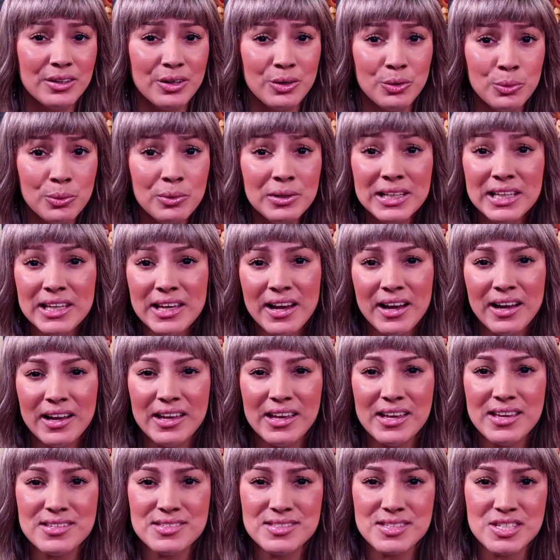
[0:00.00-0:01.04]
Julia
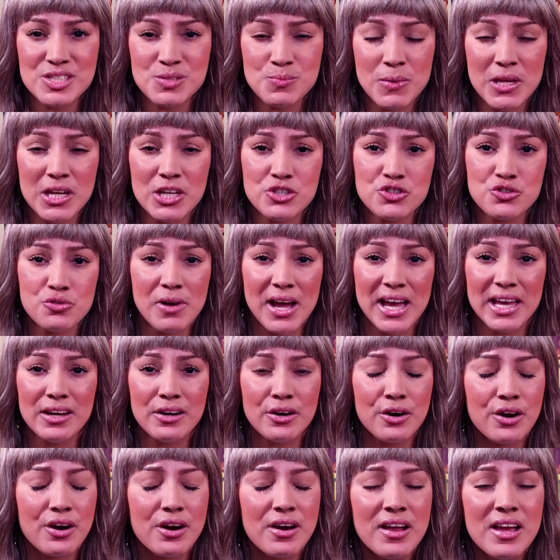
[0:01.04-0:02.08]
is a Spanish
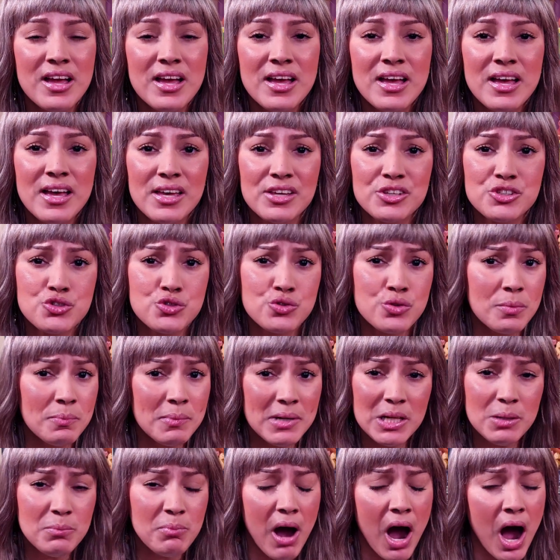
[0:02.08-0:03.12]
writer,
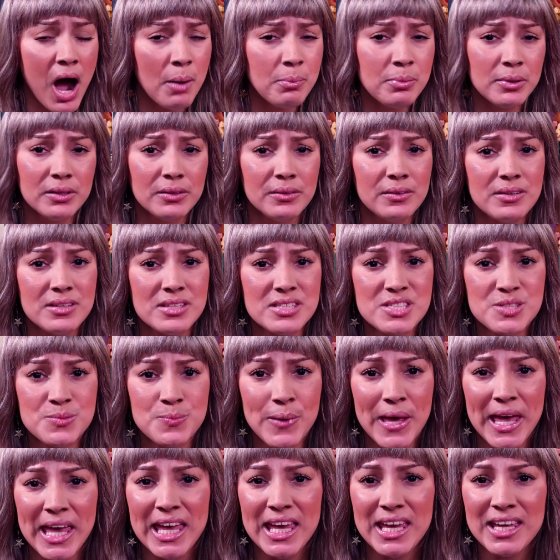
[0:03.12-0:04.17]
extremely popular in
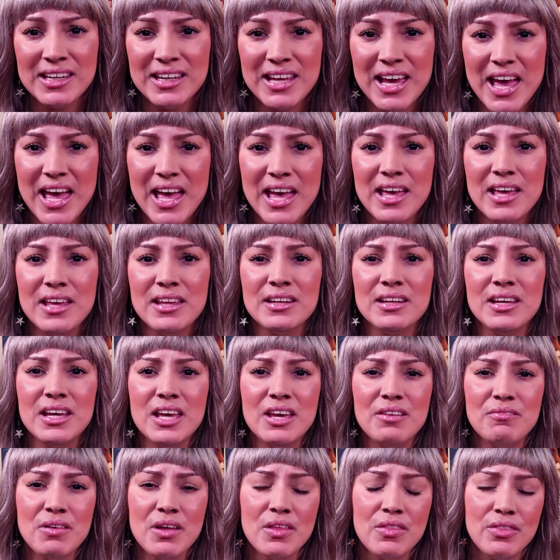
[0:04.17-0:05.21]
Spain, and
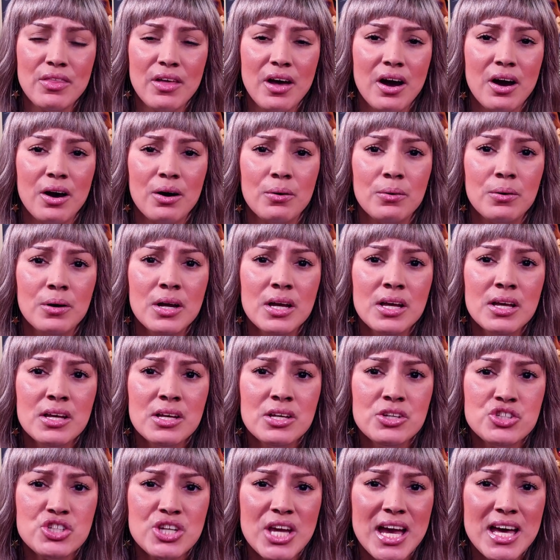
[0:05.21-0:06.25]
even though
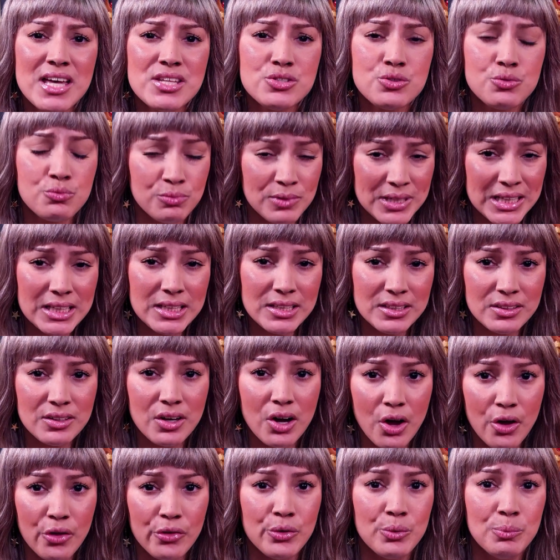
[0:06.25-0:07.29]
she has
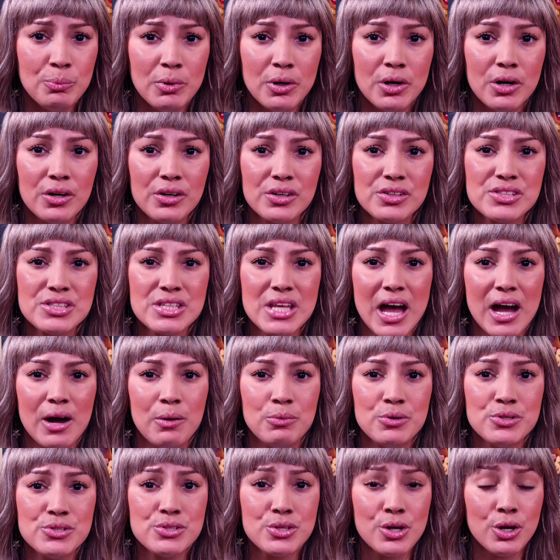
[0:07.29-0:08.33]
written other books, I
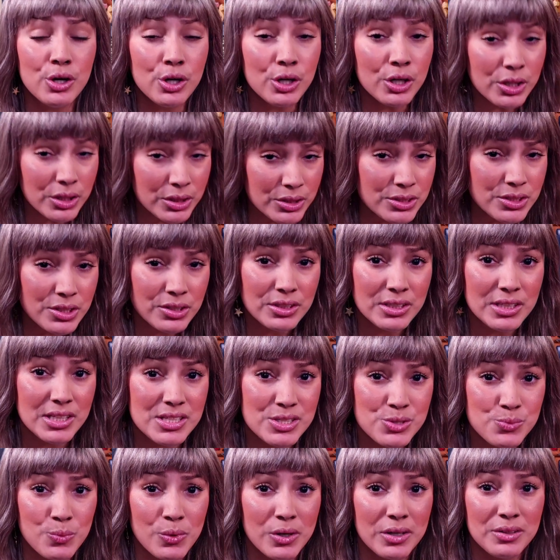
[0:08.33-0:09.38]
was hooked on
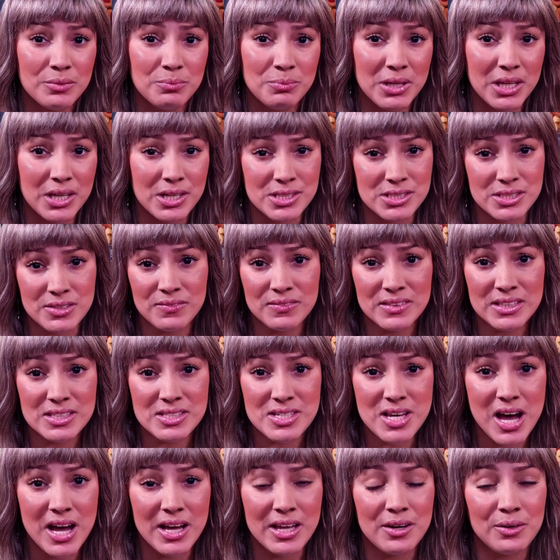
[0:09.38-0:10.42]
this one because of the
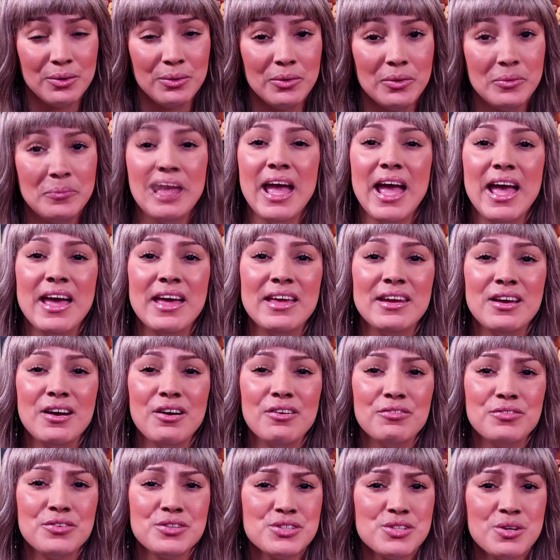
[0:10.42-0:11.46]
title. And
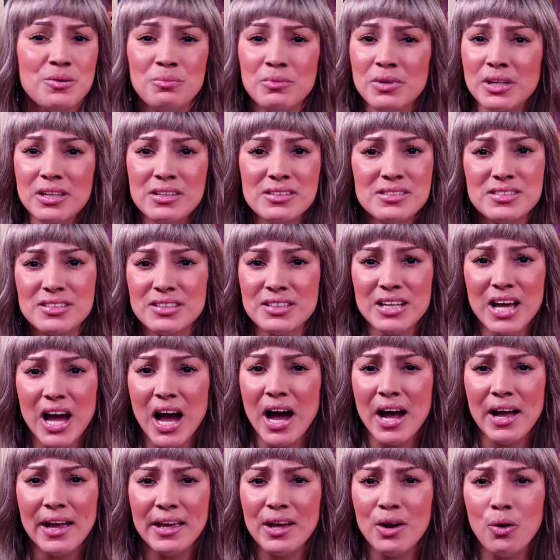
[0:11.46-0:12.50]
for some reason,
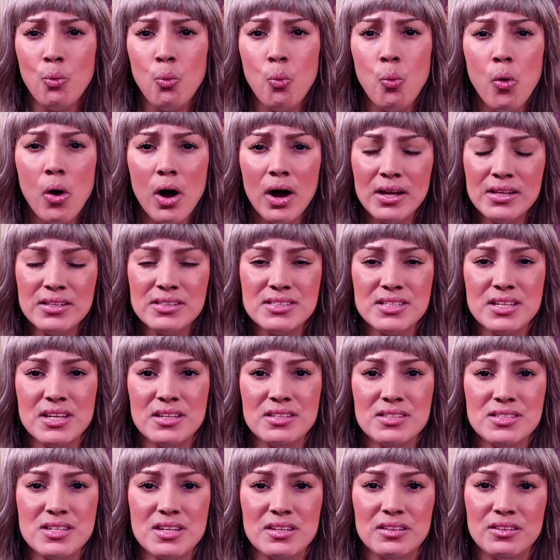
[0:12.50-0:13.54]
I
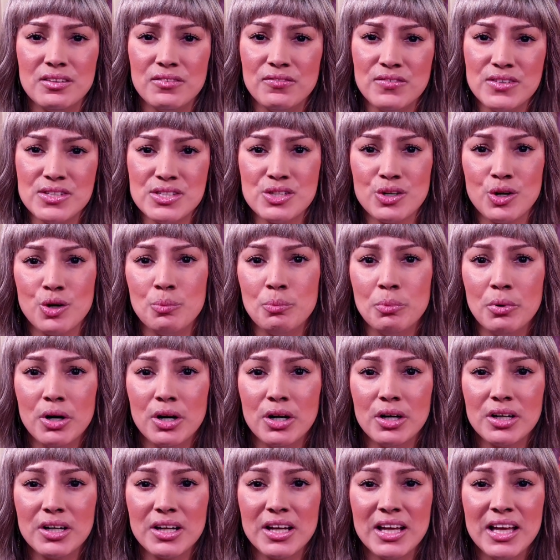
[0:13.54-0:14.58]
wanted the physical
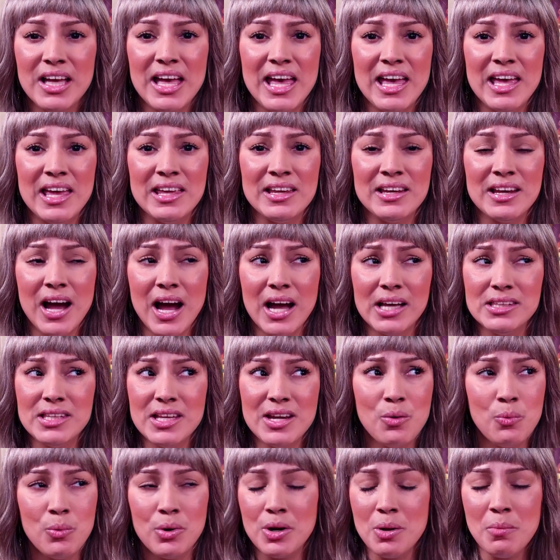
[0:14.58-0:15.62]
book and I
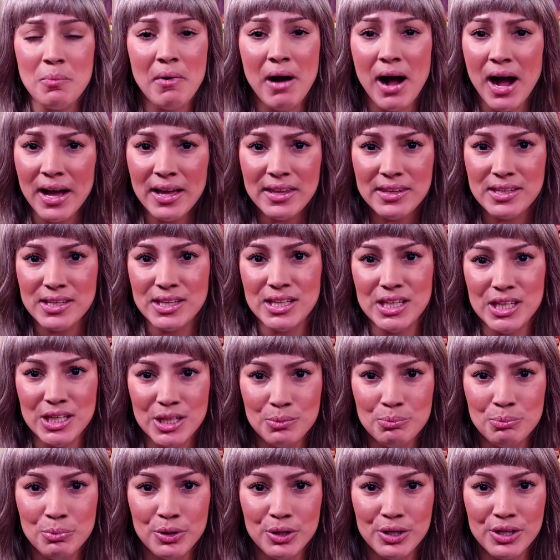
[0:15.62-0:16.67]
didn't want to buy
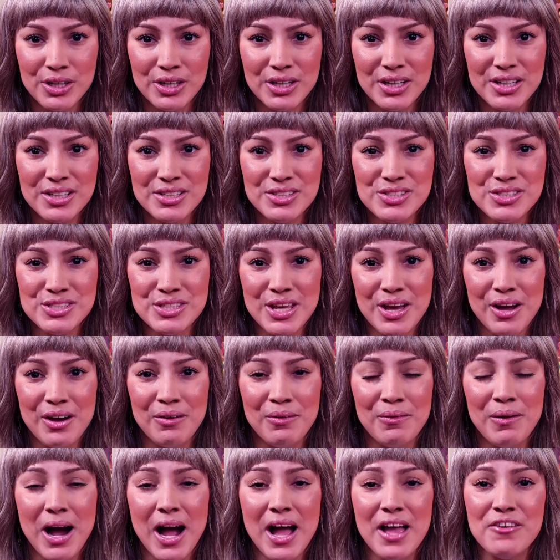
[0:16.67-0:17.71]
the ebook,
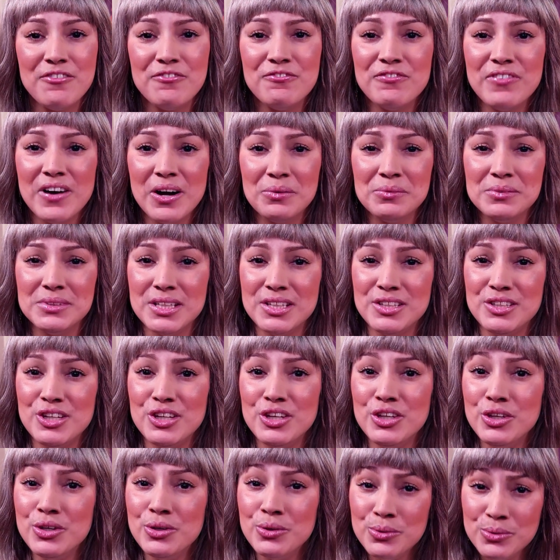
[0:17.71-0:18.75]
so I found
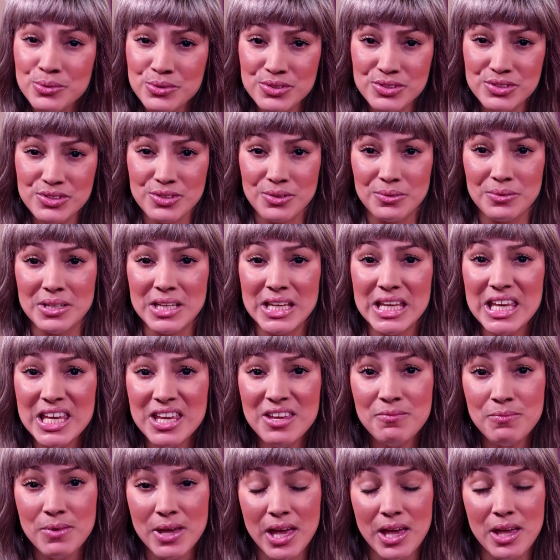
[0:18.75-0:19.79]
it used on
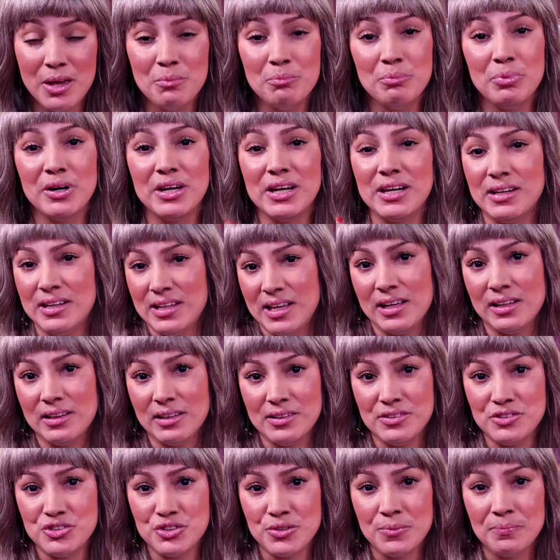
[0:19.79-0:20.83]
eBay but in
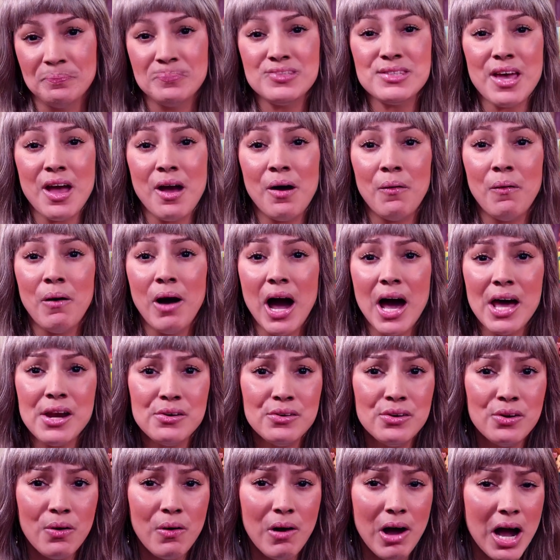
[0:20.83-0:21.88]
English. So I
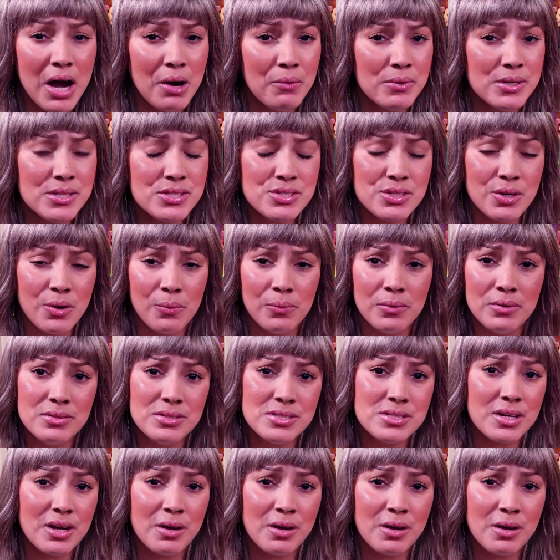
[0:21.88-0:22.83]
don't know how it's going to